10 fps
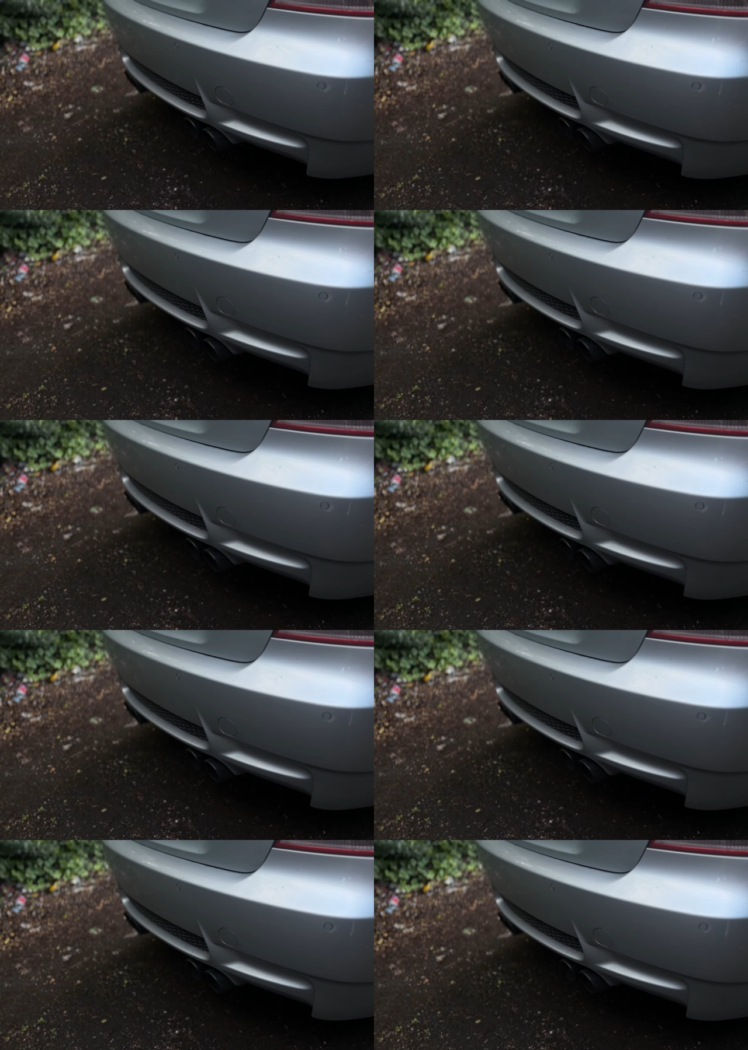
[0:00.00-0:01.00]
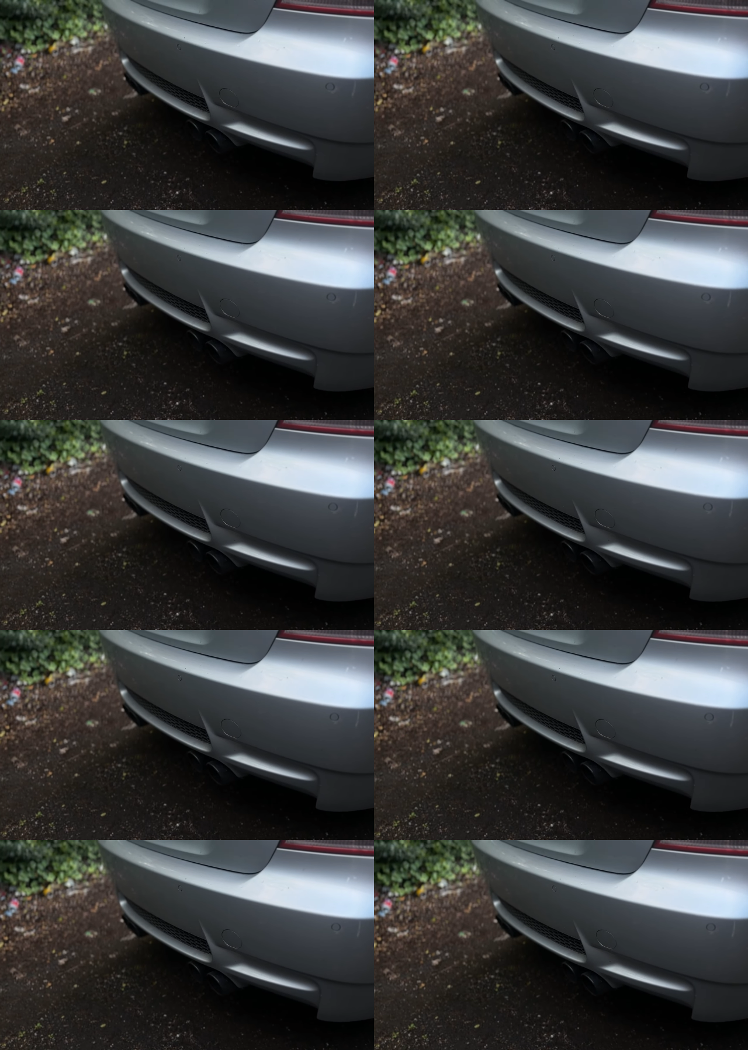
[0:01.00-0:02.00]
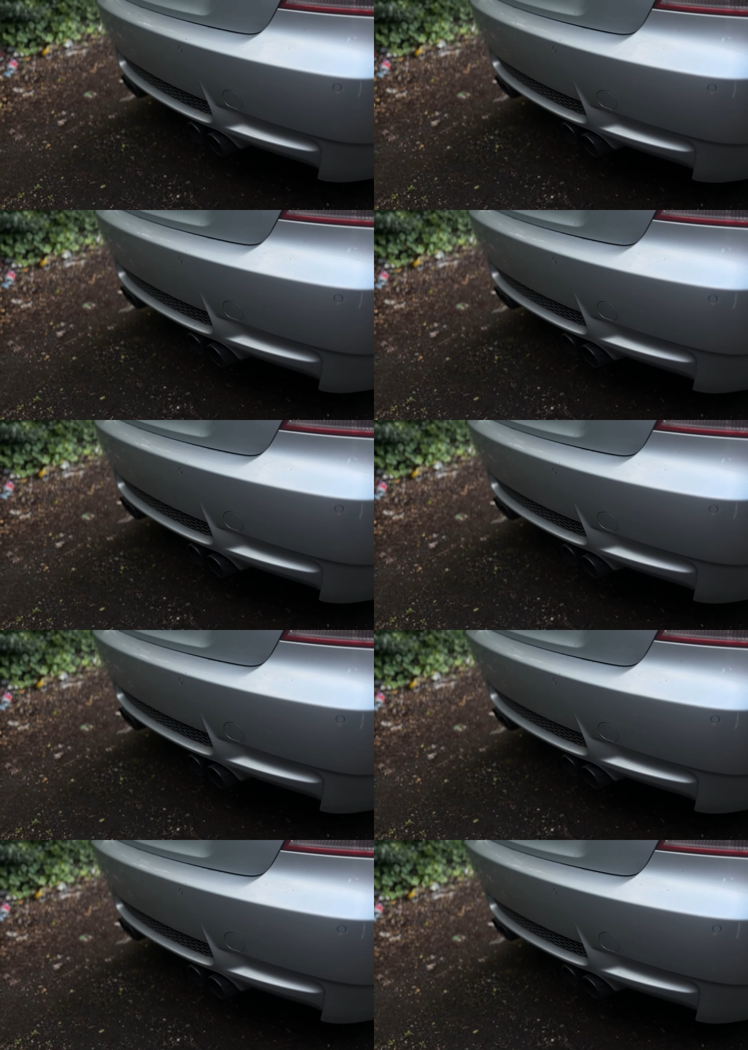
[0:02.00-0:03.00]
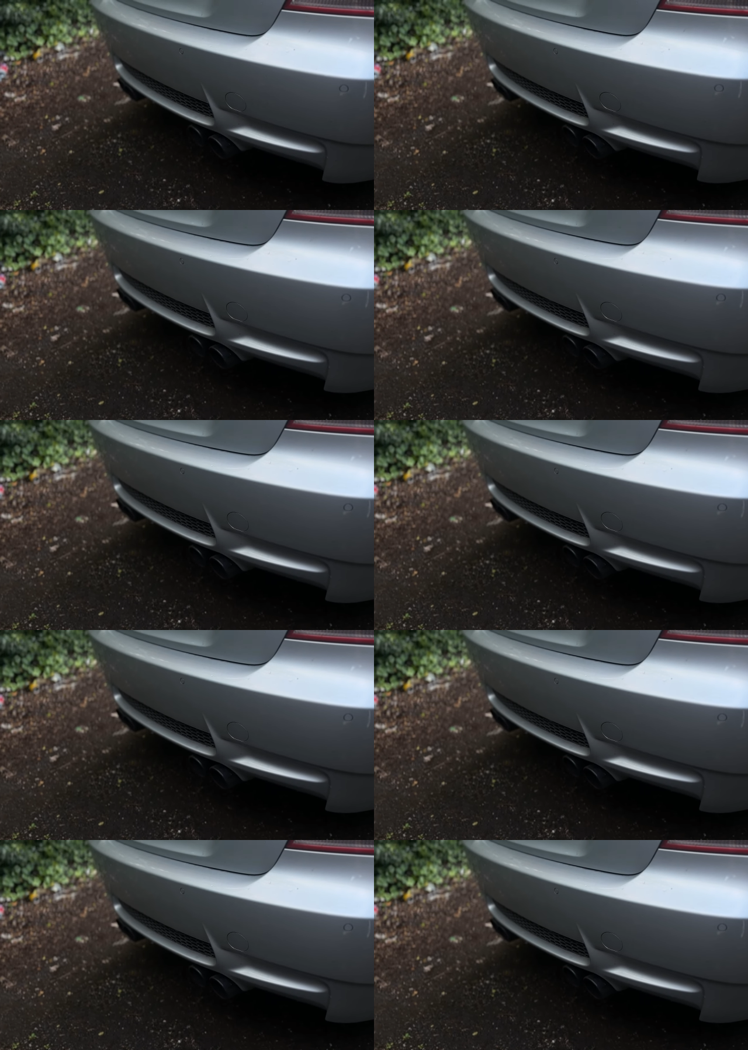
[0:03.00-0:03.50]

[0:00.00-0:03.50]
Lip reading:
Nobody's mouth can be seen.